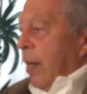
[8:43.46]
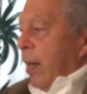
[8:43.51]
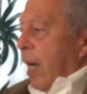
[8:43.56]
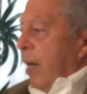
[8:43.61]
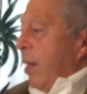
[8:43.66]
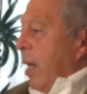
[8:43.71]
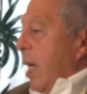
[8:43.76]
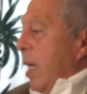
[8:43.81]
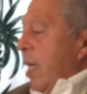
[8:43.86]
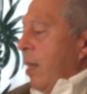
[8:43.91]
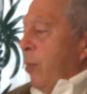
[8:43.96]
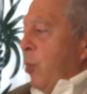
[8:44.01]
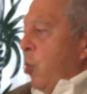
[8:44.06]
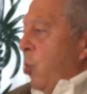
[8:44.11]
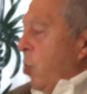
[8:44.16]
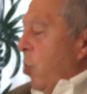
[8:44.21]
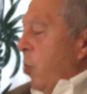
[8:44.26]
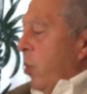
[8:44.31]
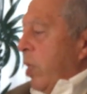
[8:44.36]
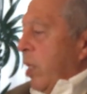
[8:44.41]
I am
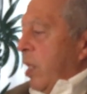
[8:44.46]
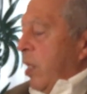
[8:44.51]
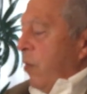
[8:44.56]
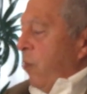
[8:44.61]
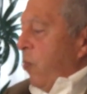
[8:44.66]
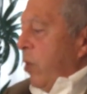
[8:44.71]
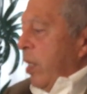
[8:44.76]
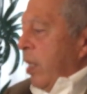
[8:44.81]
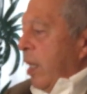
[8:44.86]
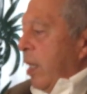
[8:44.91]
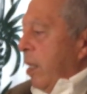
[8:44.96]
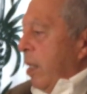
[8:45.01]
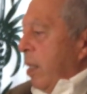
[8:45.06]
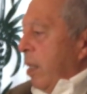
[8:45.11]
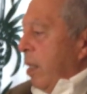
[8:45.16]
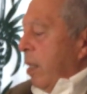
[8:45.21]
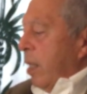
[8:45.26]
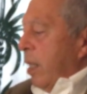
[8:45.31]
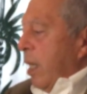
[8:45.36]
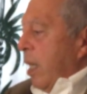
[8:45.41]
sure that if we'd had
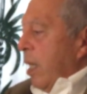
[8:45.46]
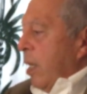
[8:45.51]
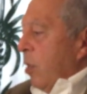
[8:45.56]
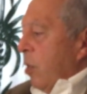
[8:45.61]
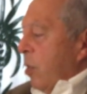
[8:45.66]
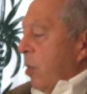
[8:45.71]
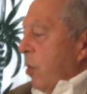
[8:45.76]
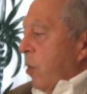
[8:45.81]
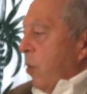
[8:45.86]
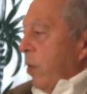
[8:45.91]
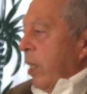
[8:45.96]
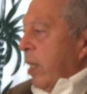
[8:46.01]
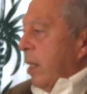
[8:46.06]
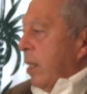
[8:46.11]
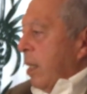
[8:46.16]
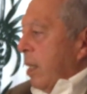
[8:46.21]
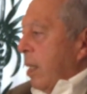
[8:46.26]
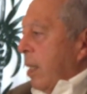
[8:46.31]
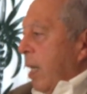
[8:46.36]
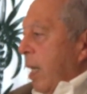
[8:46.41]
a king, not a queen
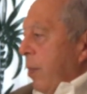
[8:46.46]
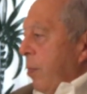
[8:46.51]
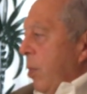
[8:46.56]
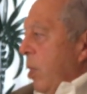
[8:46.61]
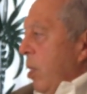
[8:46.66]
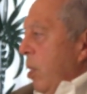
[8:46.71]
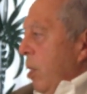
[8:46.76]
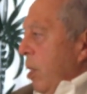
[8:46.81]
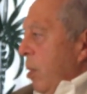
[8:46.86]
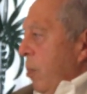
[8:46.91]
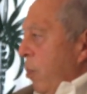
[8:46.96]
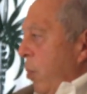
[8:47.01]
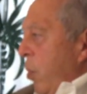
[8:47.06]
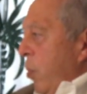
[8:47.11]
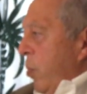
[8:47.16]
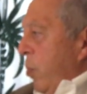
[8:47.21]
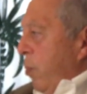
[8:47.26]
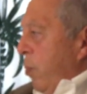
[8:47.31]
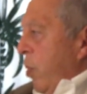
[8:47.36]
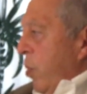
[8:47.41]
at the time,
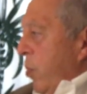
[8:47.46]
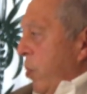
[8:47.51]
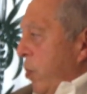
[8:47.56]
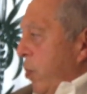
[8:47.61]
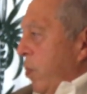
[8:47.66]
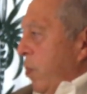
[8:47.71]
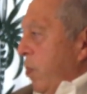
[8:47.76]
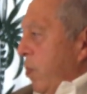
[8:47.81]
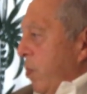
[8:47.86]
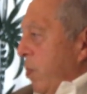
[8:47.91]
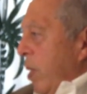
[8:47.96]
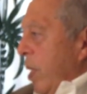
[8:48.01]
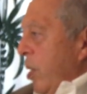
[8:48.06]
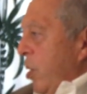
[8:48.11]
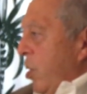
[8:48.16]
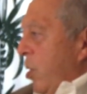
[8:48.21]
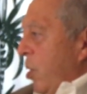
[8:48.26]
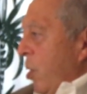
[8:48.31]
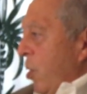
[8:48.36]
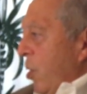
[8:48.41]
both
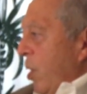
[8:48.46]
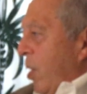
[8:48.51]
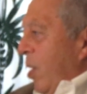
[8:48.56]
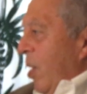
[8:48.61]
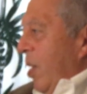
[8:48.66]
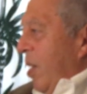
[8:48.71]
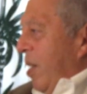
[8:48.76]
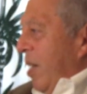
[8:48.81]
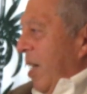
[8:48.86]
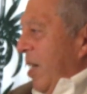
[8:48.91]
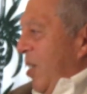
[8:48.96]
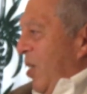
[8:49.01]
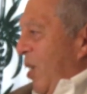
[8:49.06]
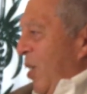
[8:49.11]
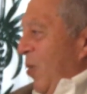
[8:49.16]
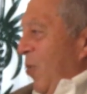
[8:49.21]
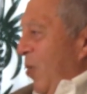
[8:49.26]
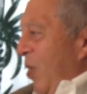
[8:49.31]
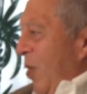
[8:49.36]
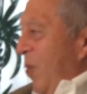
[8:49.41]
historical
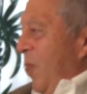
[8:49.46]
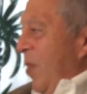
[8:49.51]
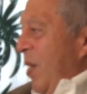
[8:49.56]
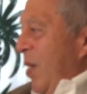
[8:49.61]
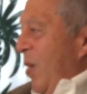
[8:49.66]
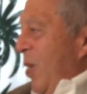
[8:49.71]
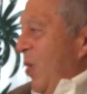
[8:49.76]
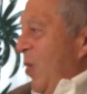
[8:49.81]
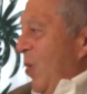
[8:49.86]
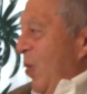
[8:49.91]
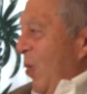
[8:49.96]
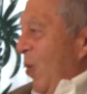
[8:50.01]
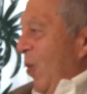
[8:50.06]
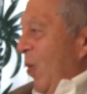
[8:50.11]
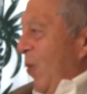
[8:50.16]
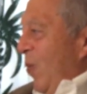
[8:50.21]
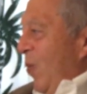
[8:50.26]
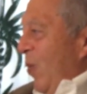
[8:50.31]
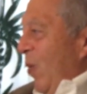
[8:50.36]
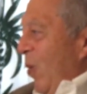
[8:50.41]
countries would have been
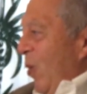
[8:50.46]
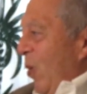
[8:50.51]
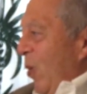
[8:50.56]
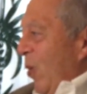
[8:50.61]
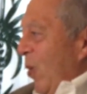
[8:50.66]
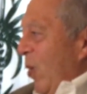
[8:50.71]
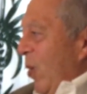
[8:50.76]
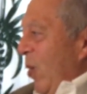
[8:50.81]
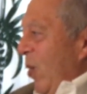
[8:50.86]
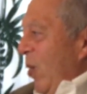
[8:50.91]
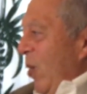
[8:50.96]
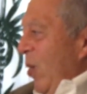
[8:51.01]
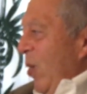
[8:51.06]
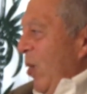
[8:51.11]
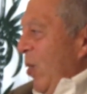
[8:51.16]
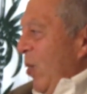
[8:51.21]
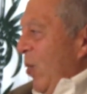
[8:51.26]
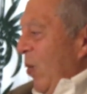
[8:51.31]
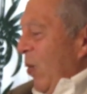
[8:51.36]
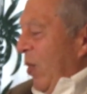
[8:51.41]
destroyed for long.
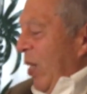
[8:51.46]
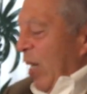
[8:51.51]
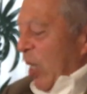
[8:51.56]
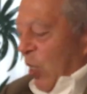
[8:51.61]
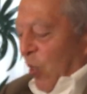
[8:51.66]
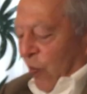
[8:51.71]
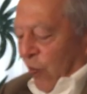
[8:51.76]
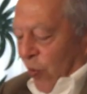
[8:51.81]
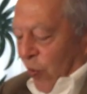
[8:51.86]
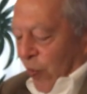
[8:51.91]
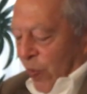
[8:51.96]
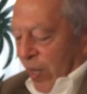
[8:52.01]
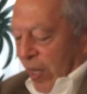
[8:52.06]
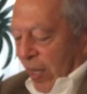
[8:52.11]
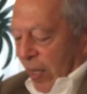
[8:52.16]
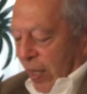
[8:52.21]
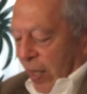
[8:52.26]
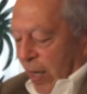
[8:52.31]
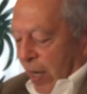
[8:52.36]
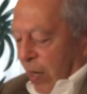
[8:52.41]
So thank you for
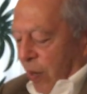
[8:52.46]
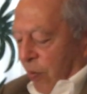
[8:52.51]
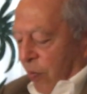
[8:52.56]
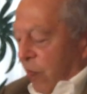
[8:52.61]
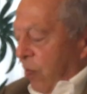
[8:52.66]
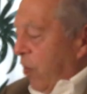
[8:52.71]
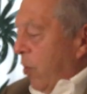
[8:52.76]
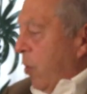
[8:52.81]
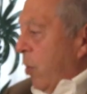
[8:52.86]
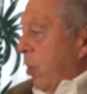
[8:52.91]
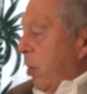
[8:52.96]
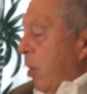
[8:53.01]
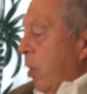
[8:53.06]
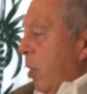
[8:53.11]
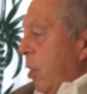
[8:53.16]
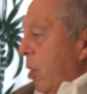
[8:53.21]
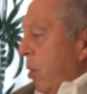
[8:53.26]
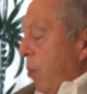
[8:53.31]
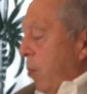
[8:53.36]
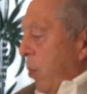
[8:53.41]
being there for
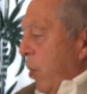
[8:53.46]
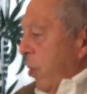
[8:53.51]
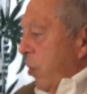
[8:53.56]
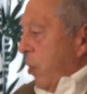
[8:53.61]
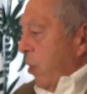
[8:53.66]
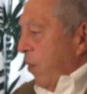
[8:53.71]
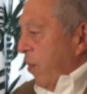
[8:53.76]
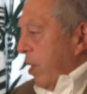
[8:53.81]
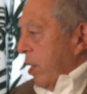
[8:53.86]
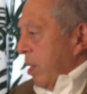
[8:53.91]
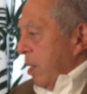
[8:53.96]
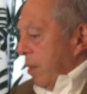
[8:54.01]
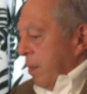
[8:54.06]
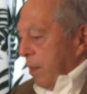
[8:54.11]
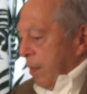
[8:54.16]
both of us.